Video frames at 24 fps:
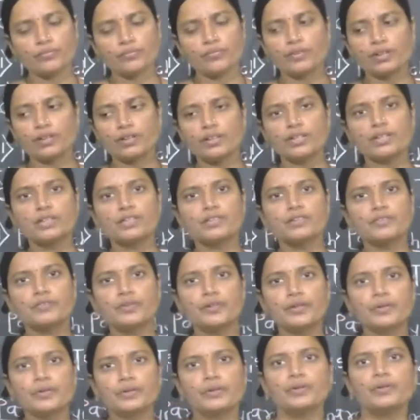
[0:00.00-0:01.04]
Now in this
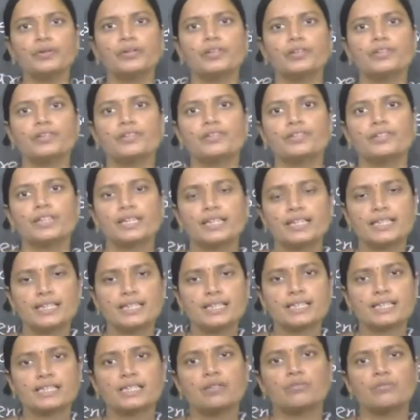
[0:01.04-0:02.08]
video we shall
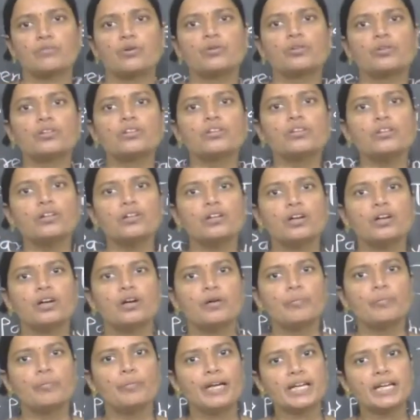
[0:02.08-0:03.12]
discuss about the
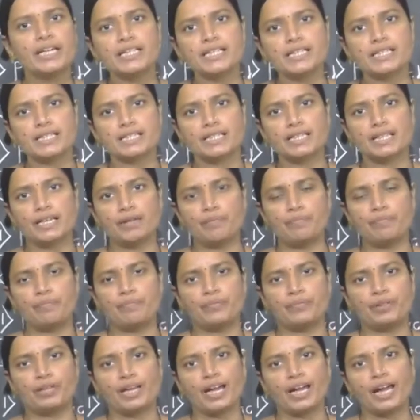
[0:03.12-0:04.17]

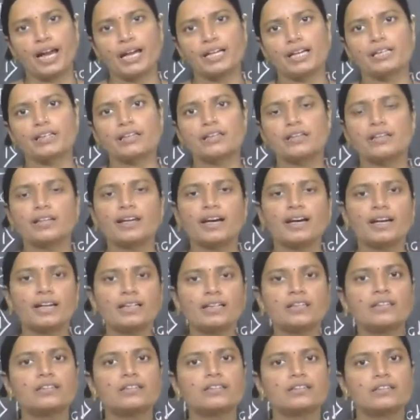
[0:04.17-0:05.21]
meristem and their
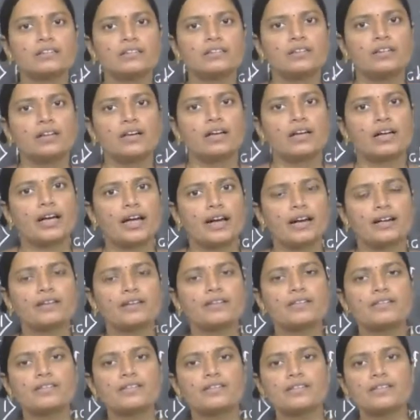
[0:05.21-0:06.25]

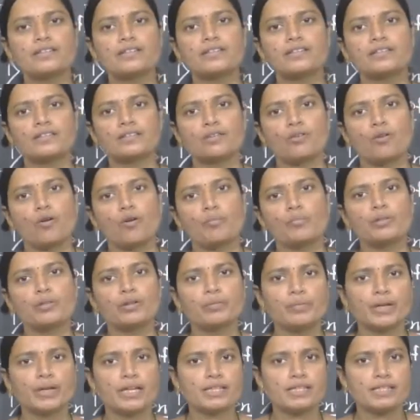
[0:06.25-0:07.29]
characteristics of
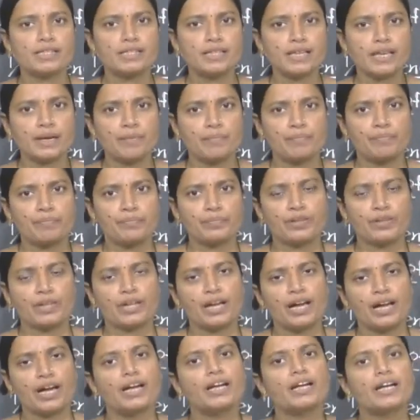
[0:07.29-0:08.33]
the meristem
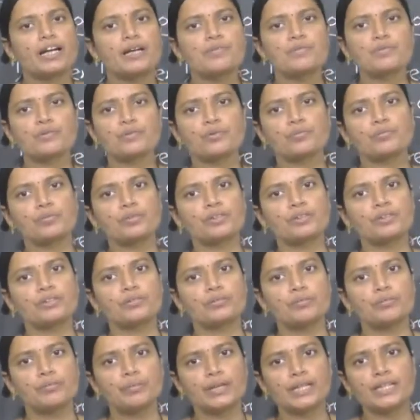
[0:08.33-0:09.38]
and types of
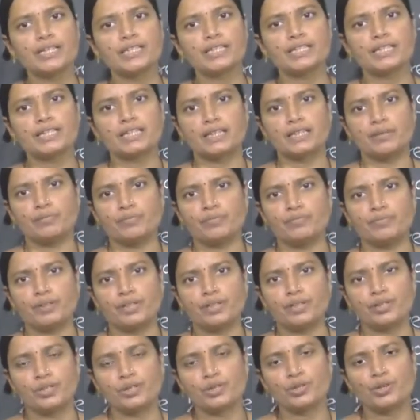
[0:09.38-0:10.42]
the meristem
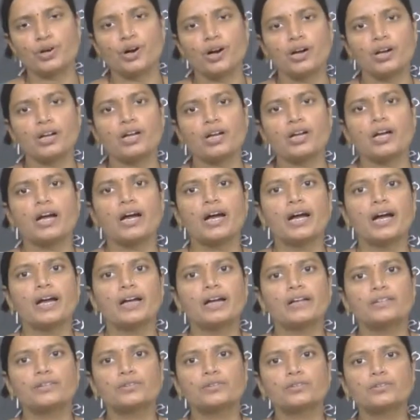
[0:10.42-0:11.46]
in short,
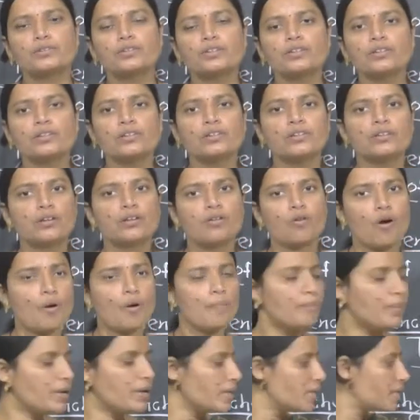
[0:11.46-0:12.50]
and also the
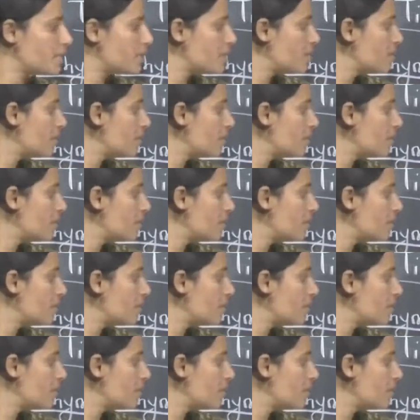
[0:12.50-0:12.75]
complex,